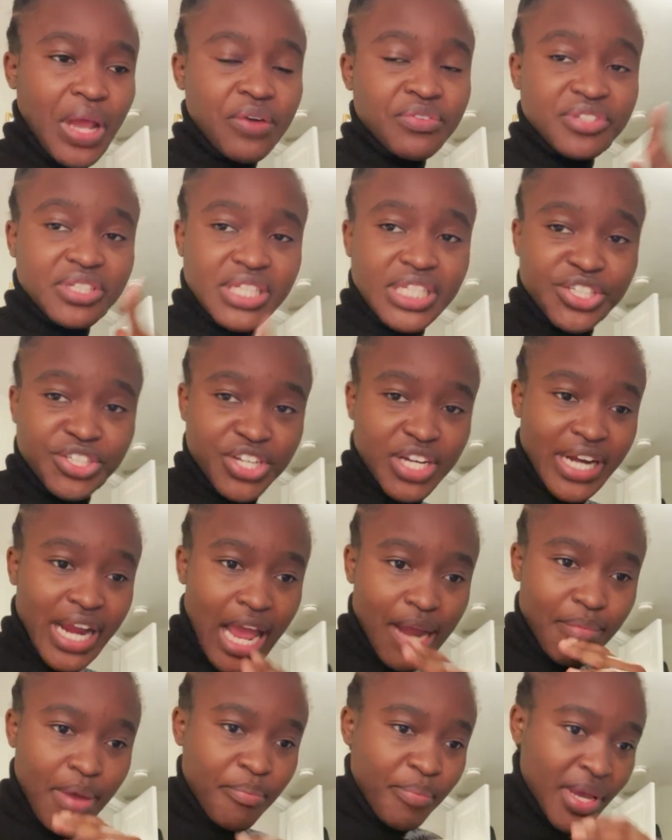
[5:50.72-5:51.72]
was teaching and I
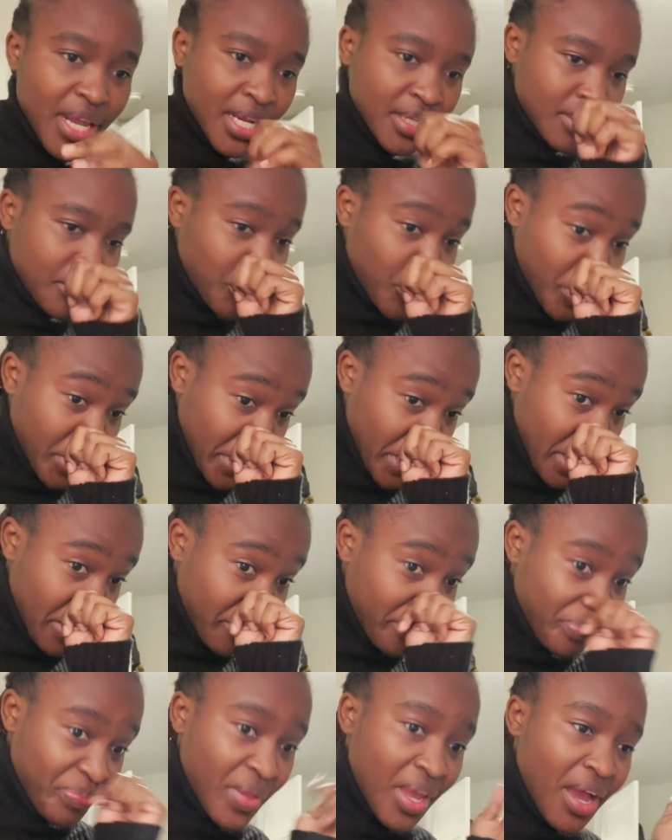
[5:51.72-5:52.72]
had my meeting in the morning.
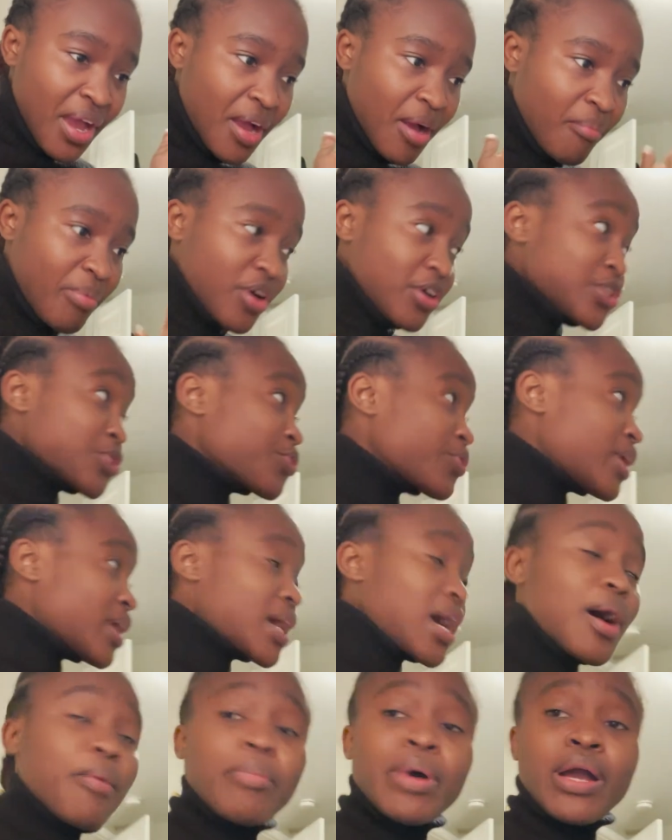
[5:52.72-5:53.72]
But usually when I
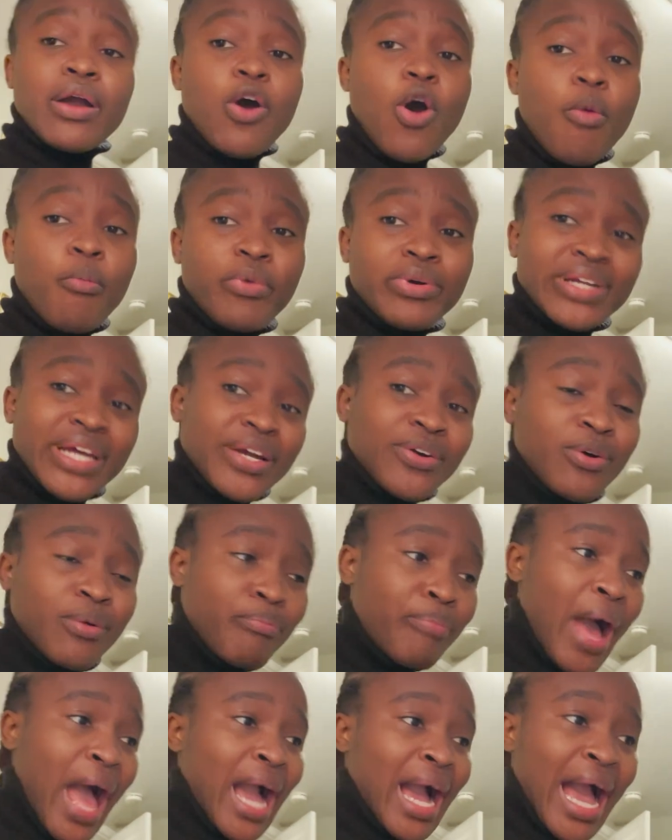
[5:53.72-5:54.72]
come back home, when I go
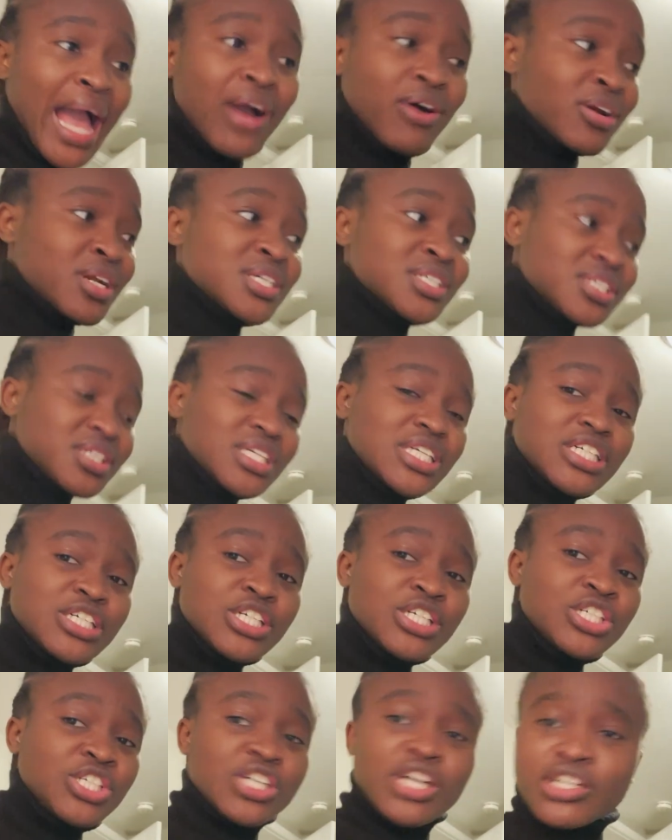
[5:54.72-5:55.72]
back, I honestly
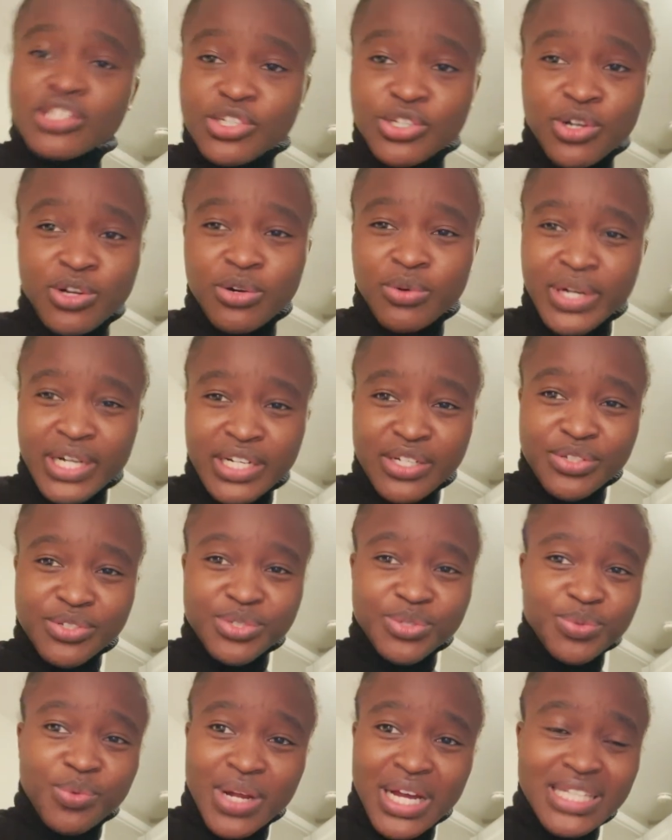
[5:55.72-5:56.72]
just go wearing
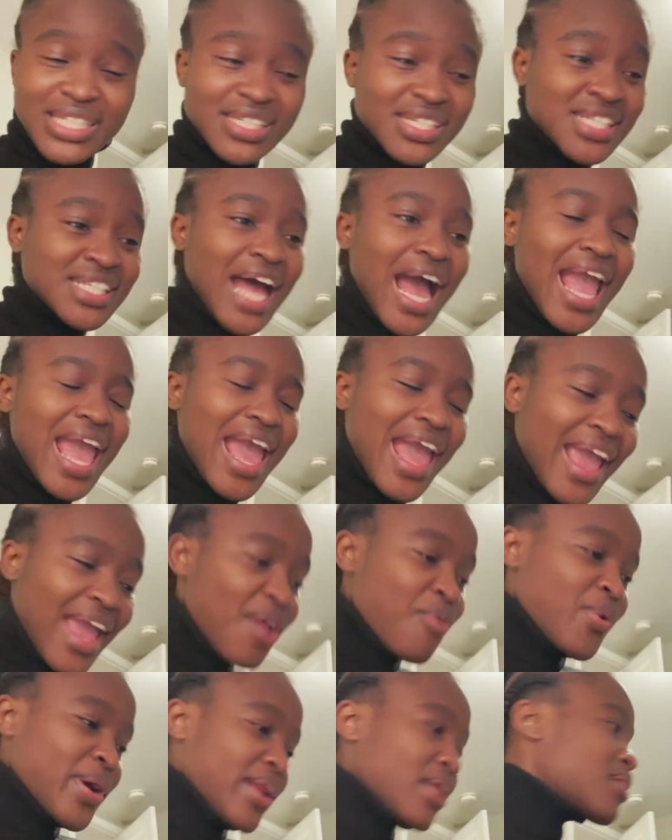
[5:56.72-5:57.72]
sweats because I
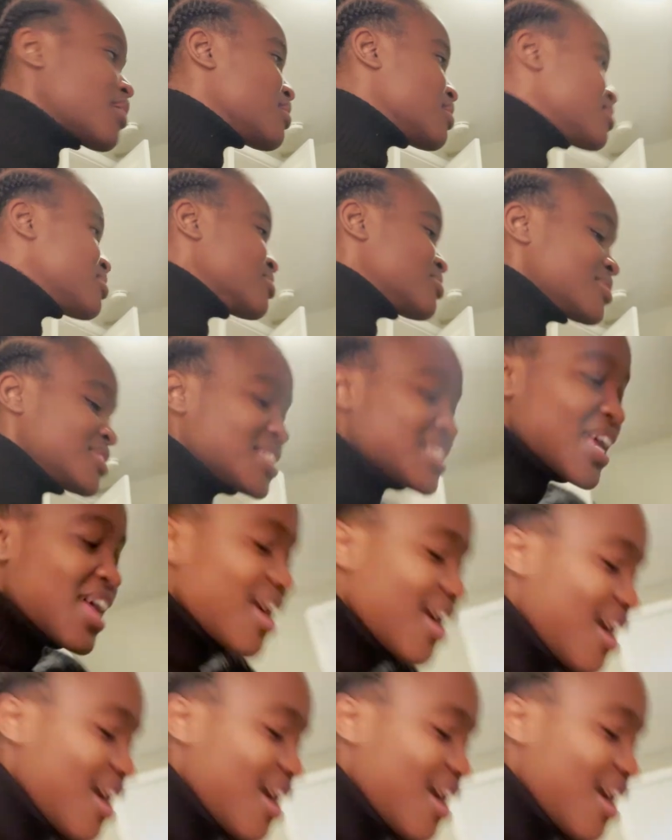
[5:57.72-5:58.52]
hate wearing clothes.